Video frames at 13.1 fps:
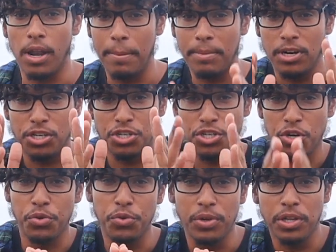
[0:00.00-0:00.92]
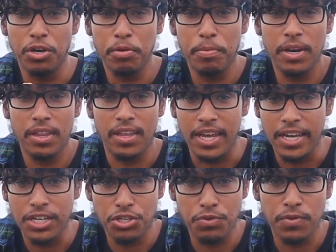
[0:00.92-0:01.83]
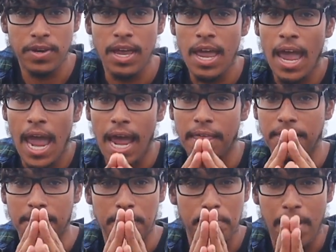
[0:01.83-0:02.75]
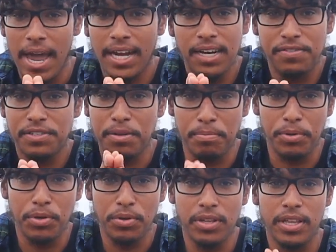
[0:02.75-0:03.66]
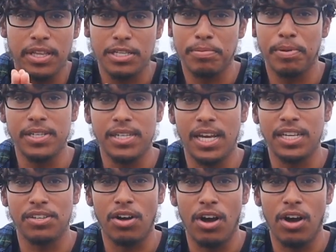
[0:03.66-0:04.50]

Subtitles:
and I'm going to show you a little bit of the history and the magnificent beauty that this place has to